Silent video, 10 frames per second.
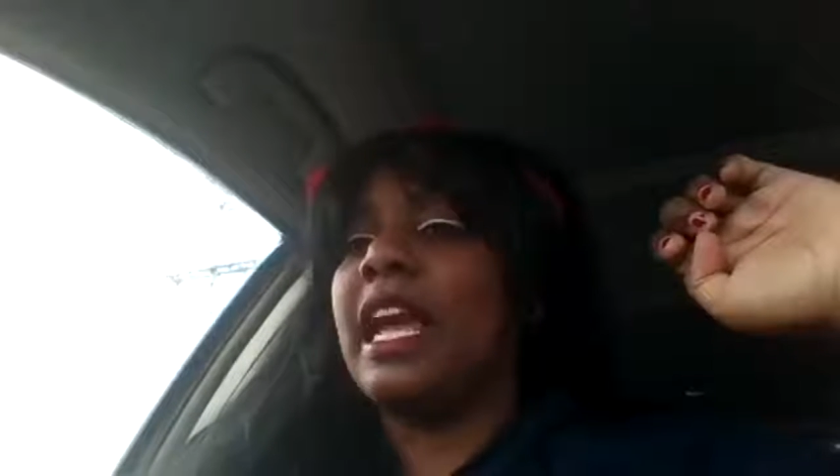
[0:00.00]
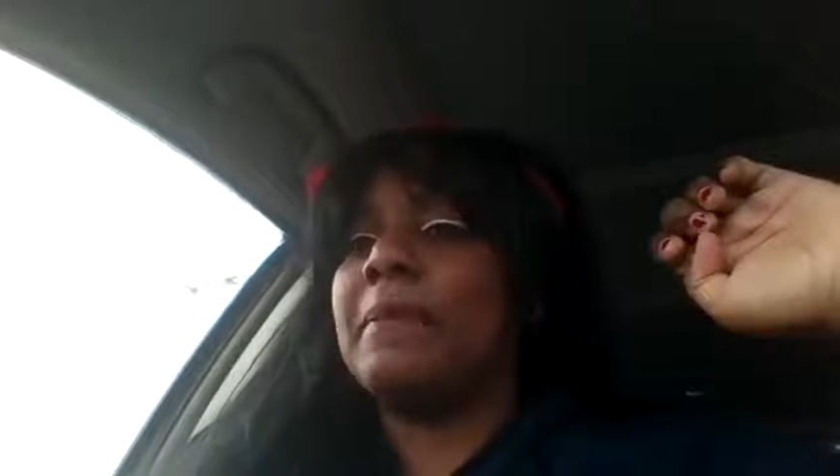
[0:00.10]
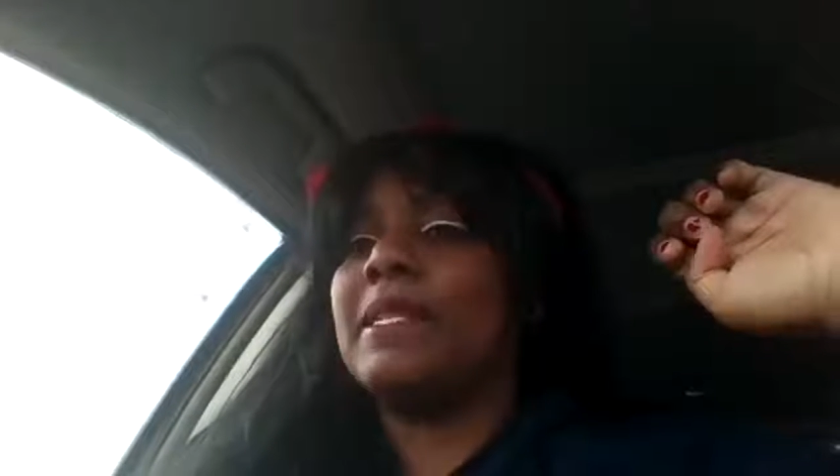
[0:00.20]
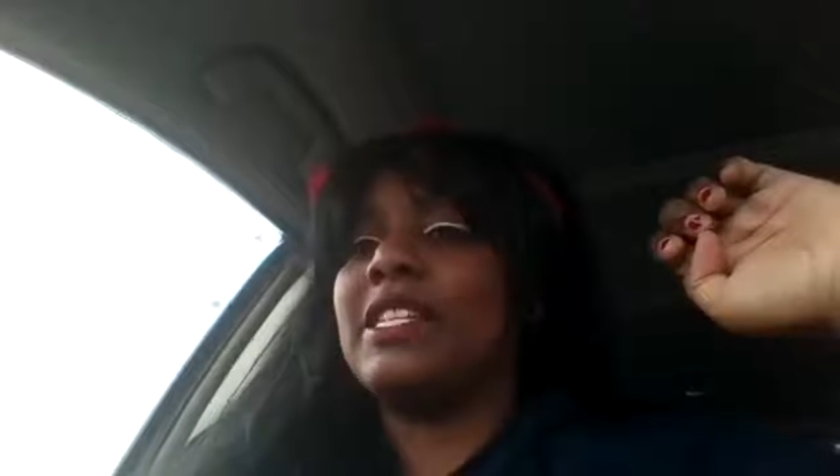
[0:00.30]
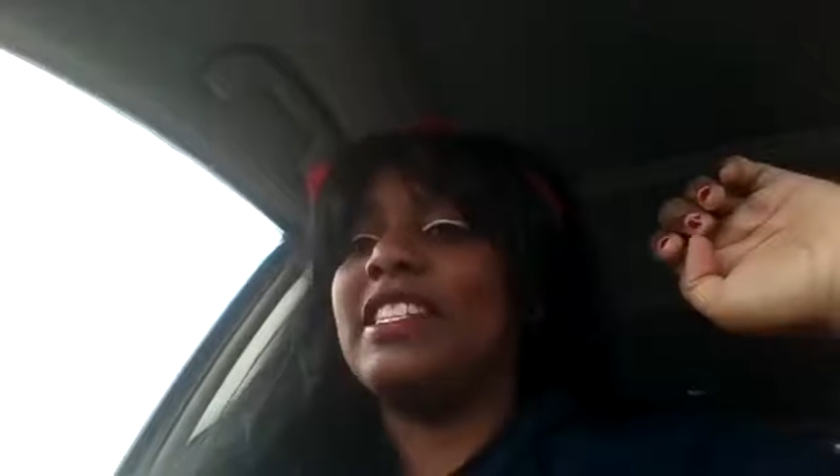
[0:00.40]

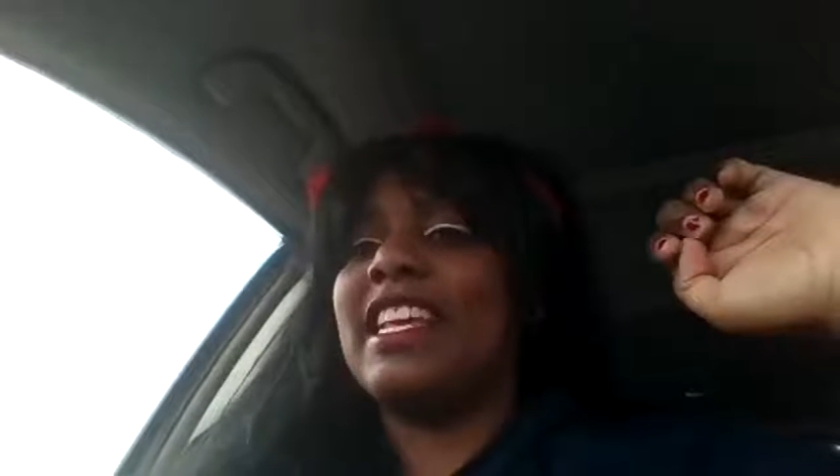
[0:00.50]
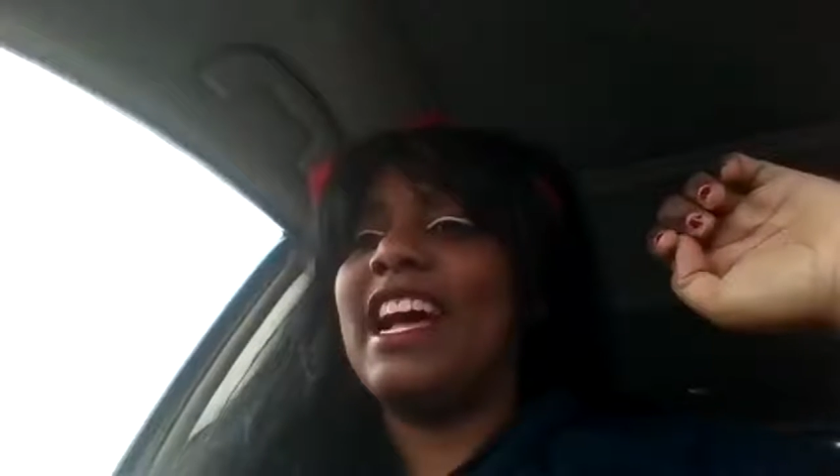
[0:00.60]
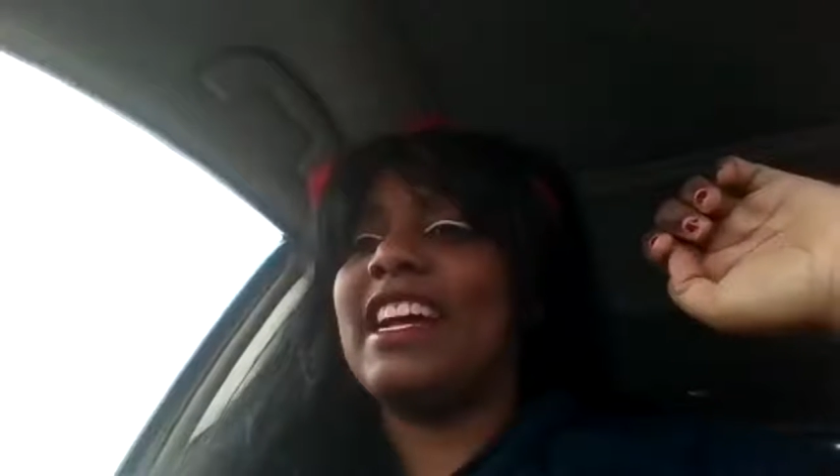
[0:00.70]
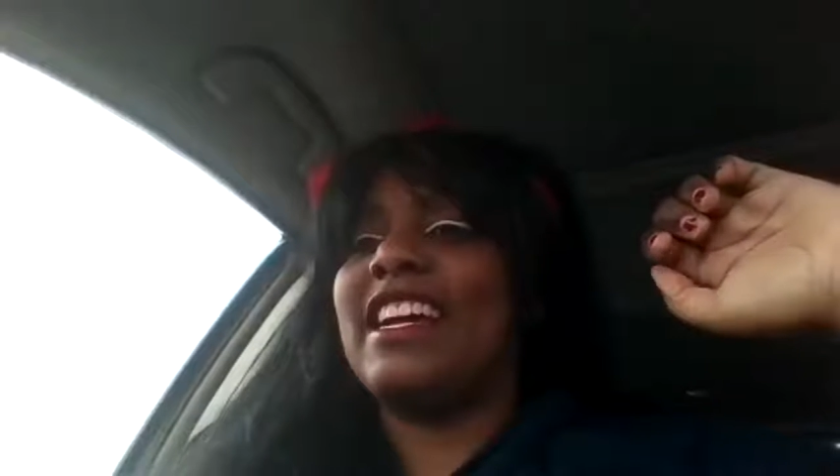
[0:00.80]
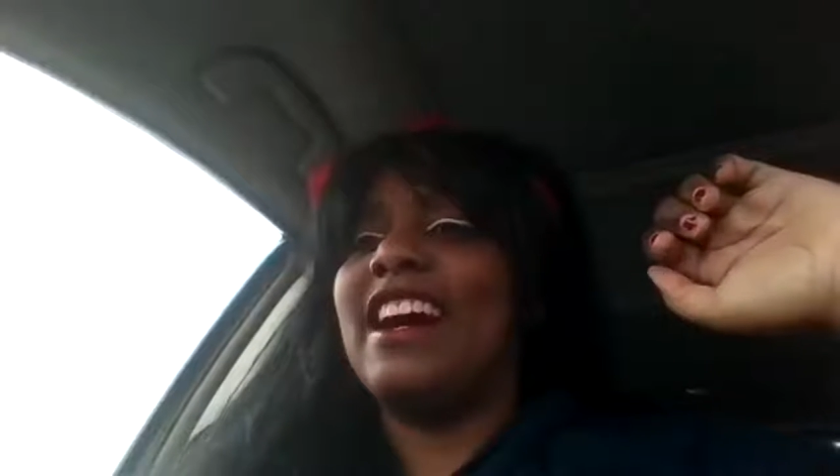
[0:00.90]

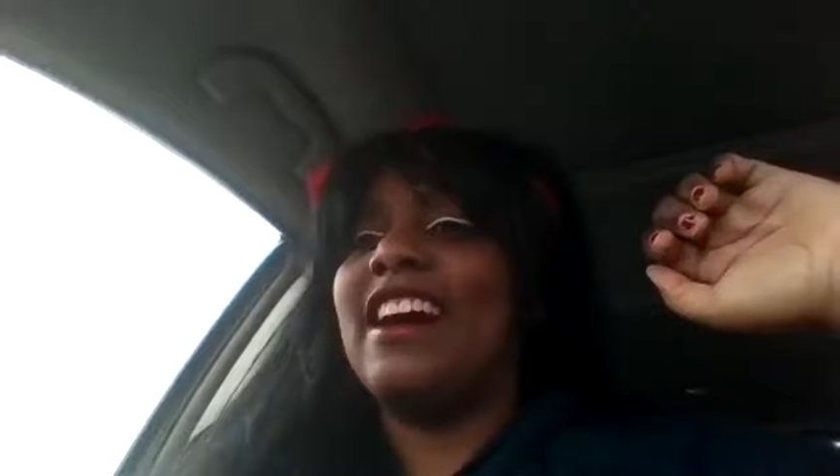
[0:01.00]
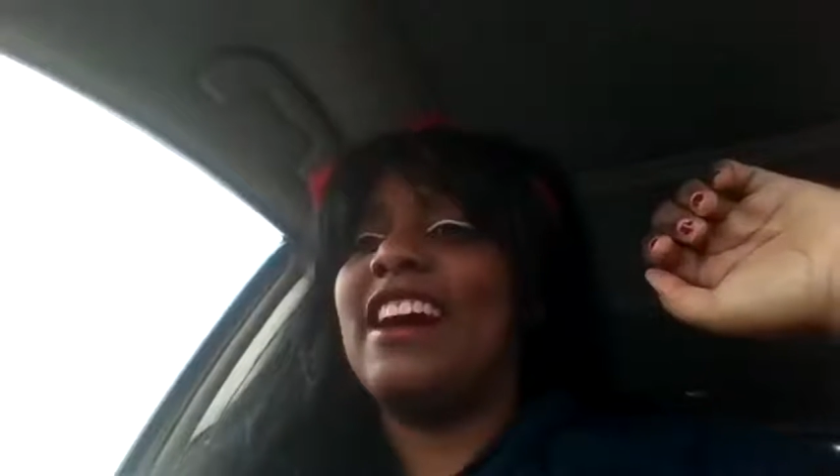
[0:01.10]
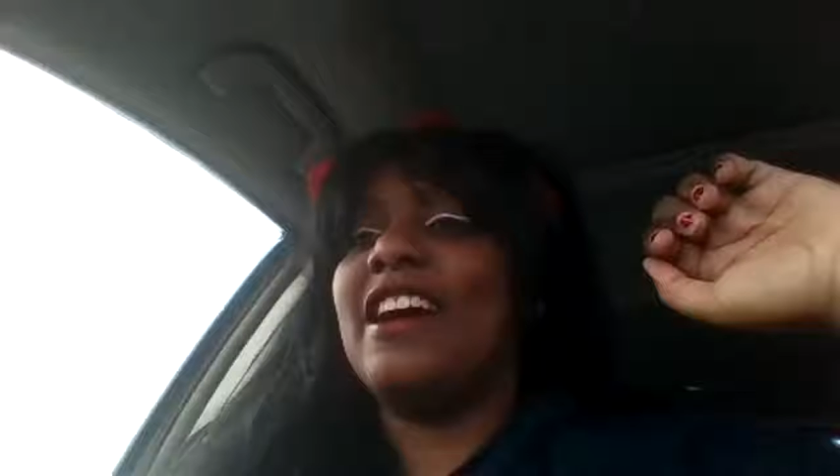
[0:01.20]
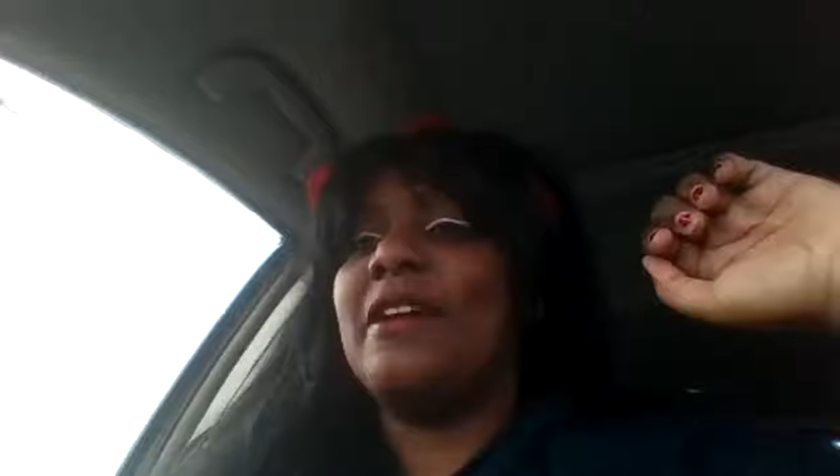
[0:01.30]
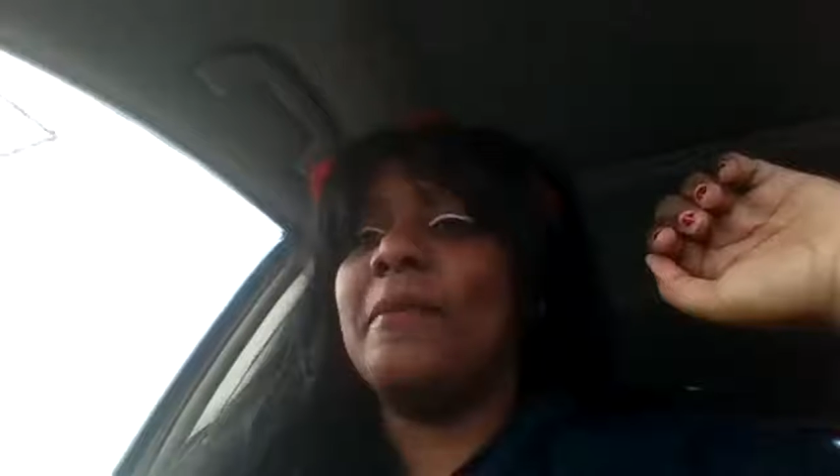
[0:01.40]

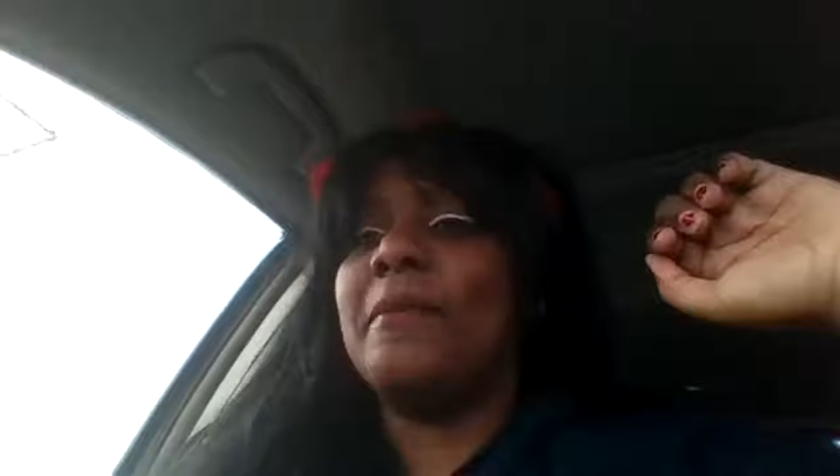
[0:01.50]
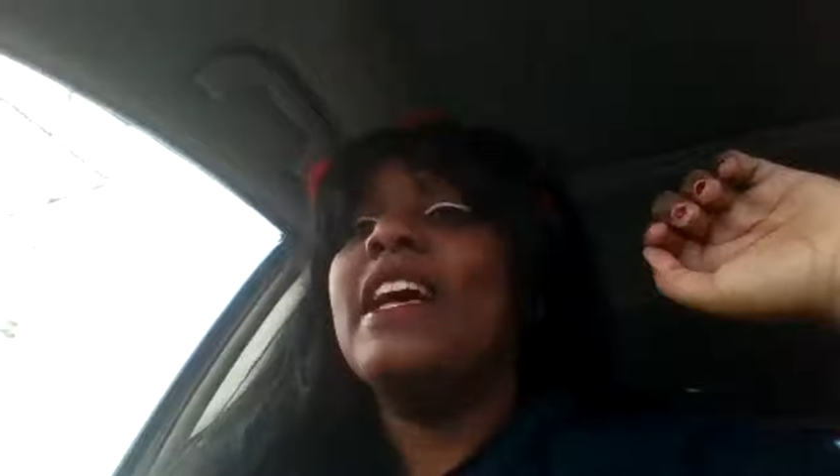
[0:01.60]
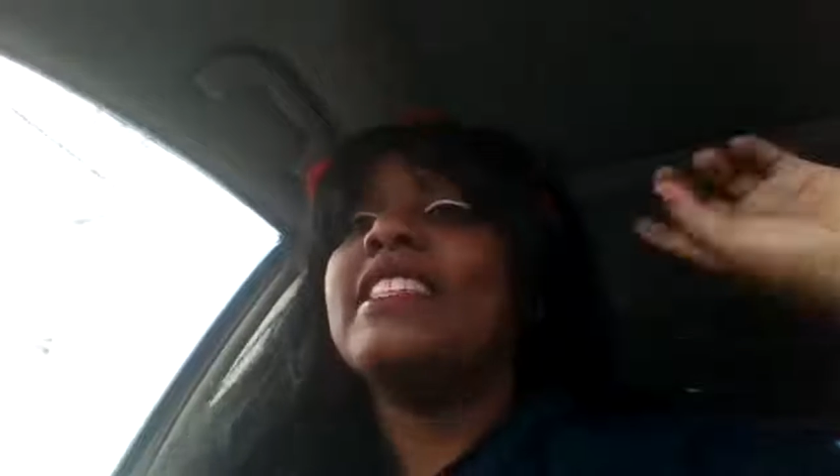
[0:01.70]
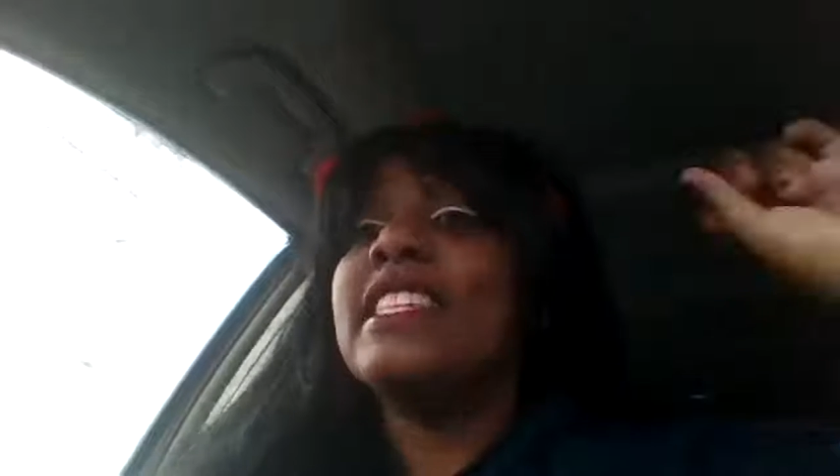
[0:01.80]
Amazon.com.